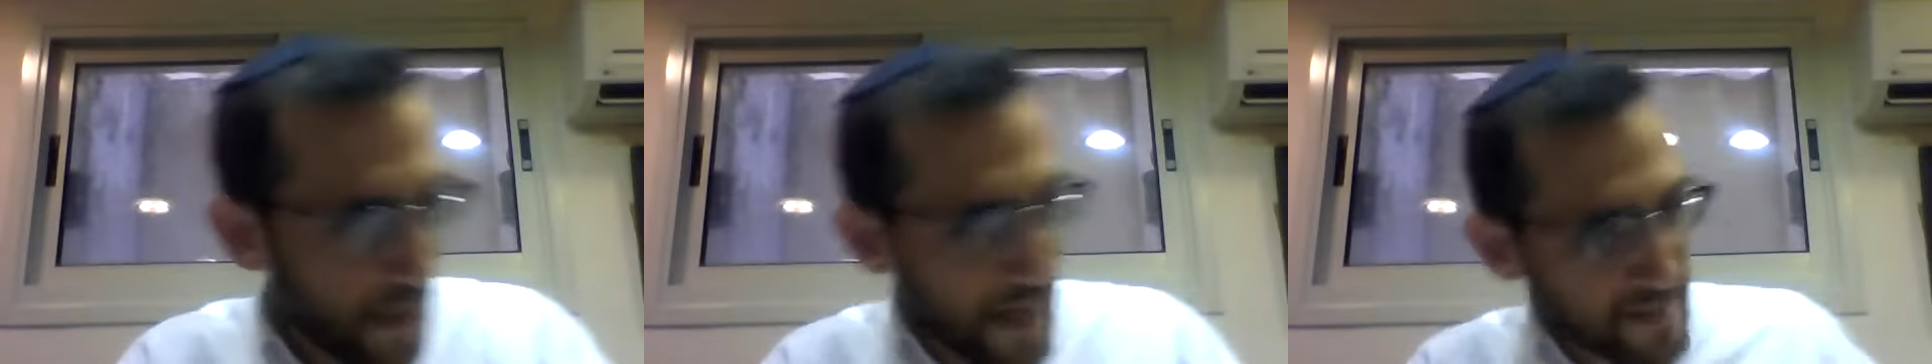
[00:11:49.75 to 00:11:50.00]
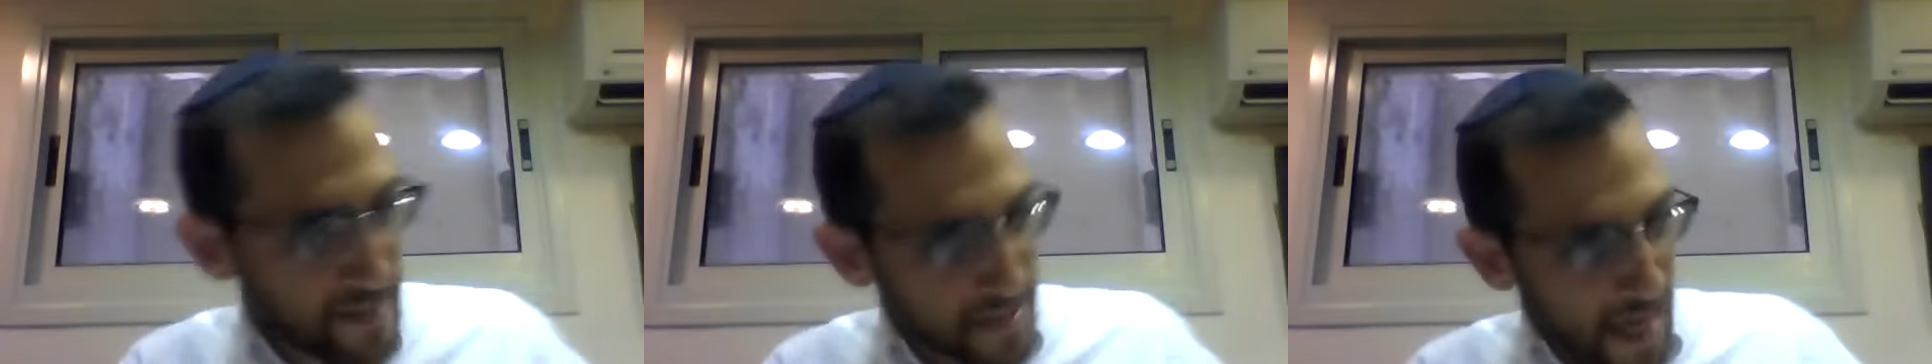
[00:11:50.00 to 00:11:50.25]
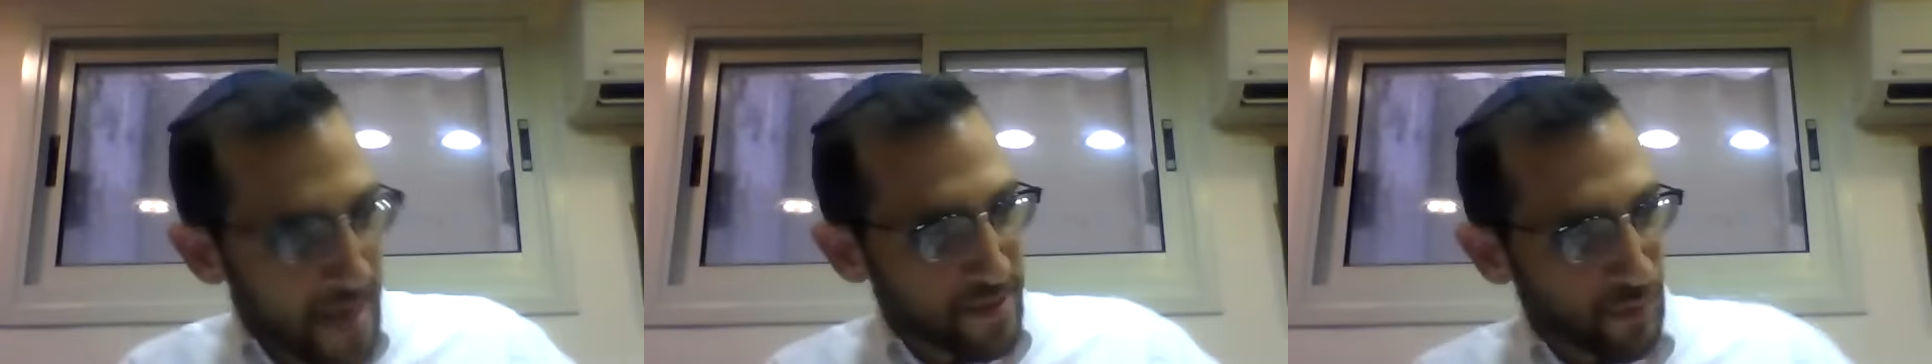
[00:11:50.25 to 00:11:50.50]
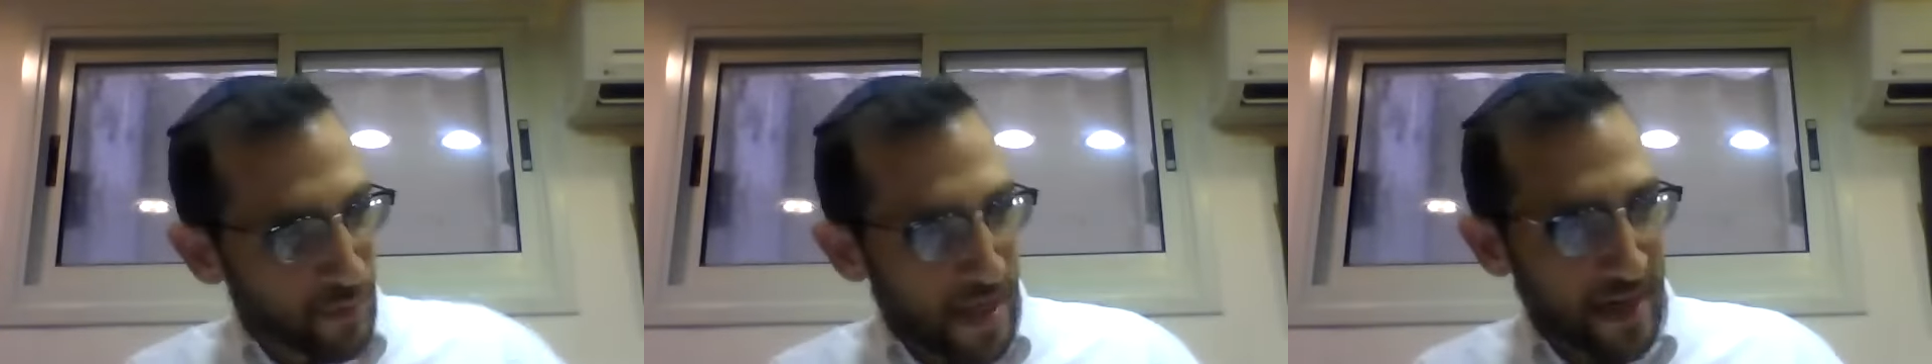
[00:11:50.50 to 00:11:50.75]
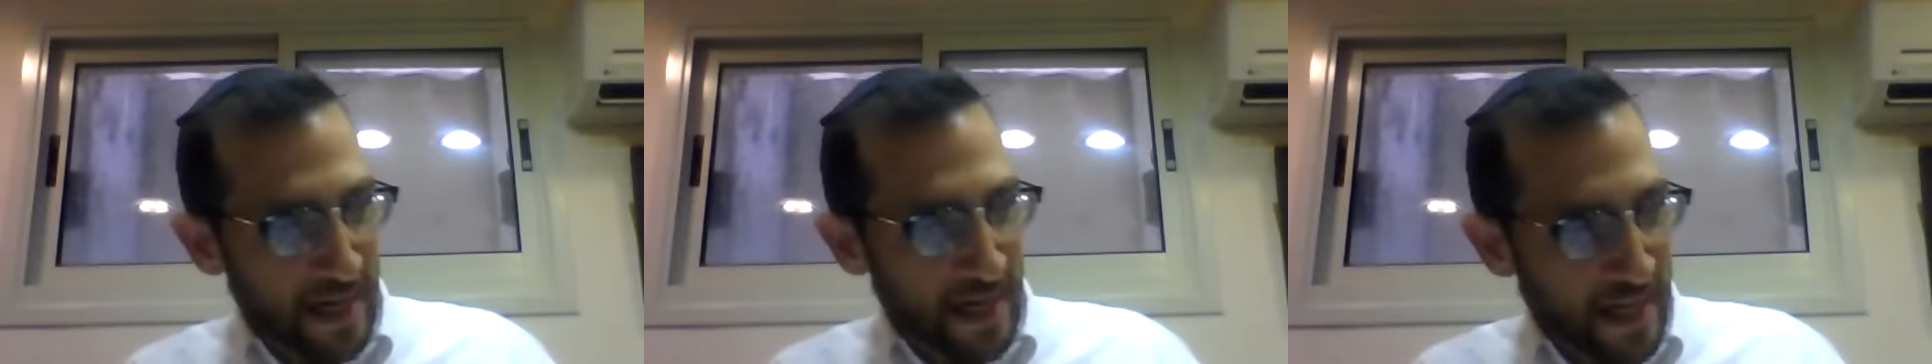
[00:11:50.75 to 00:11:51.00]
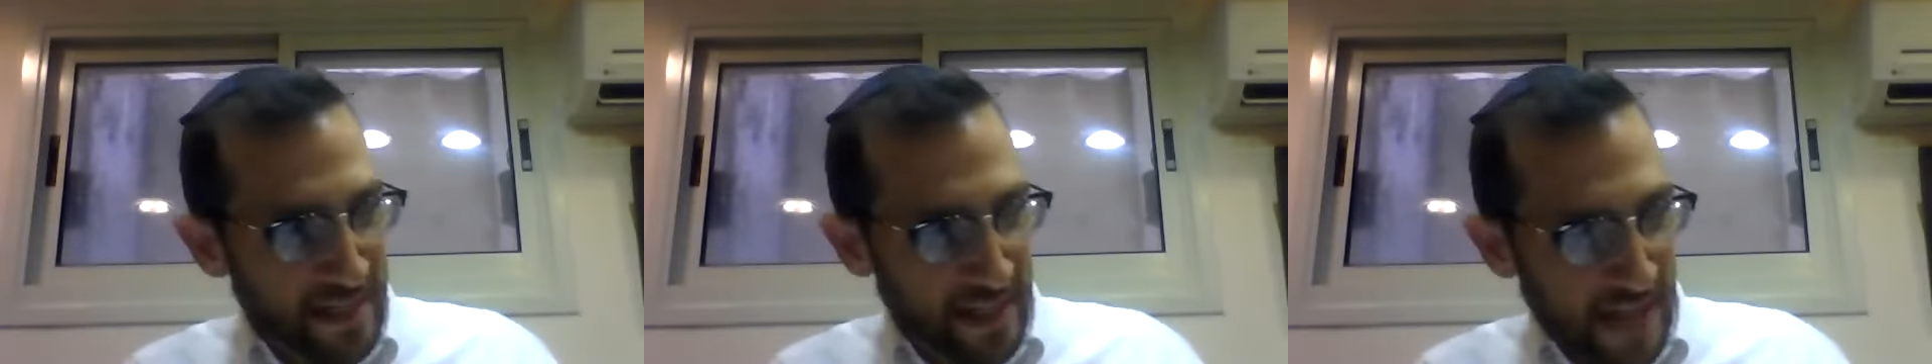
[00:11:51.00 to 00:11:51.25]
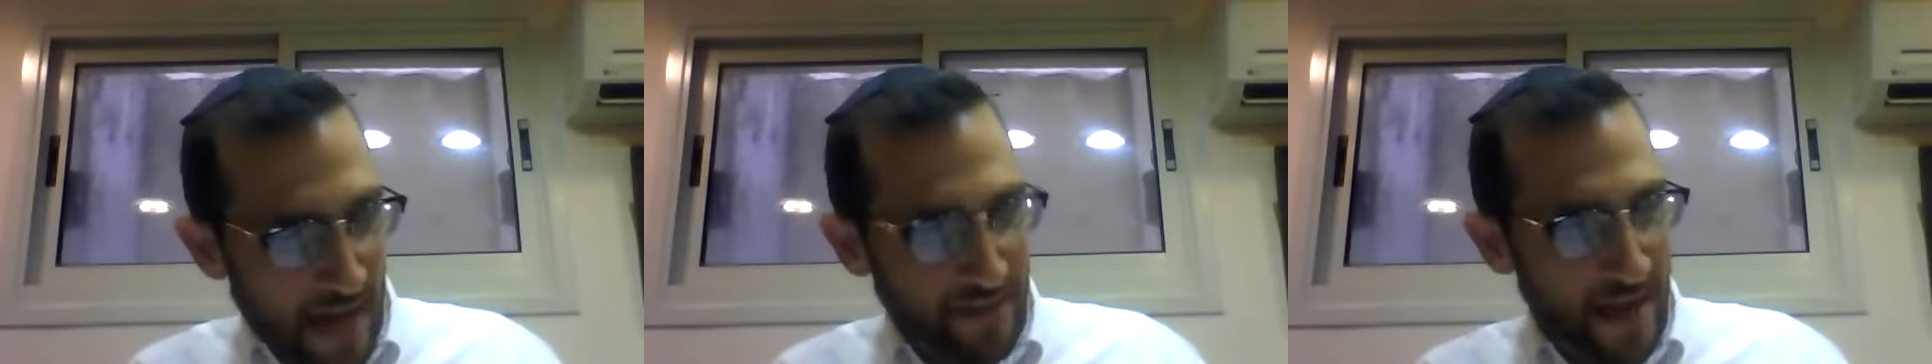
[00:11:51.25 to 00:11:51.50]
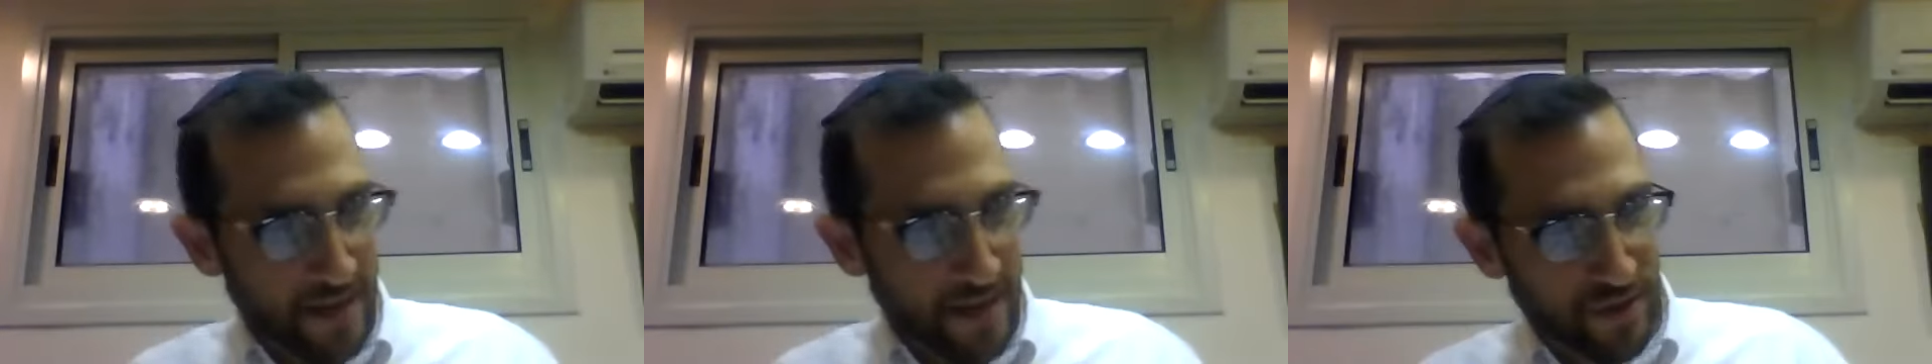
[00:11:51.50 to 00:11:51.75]
and says, without getting into the
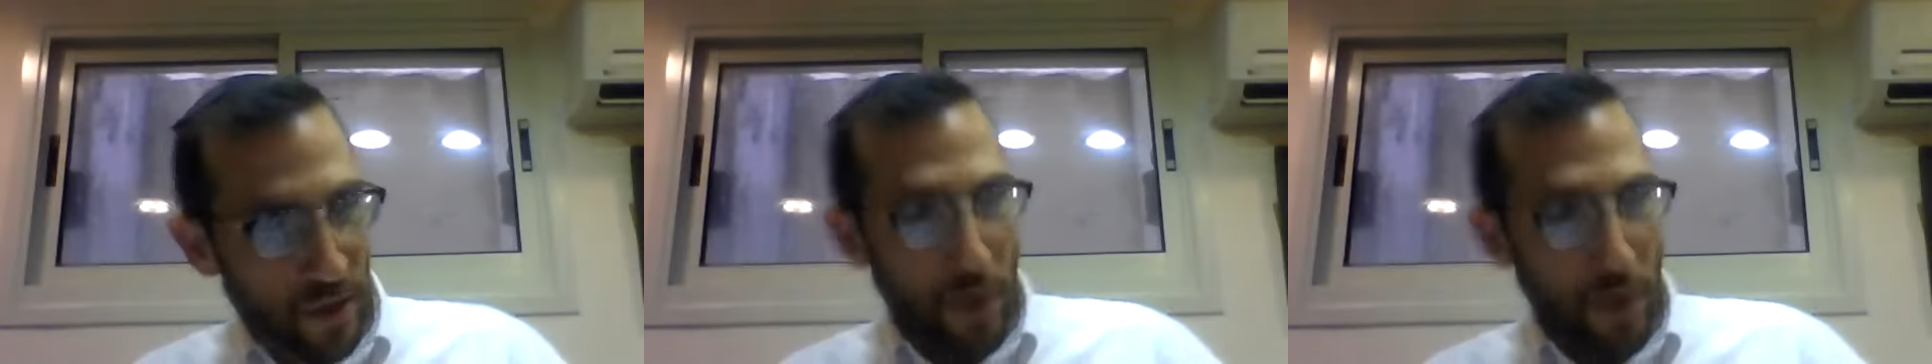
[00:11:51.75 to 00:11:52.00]
context,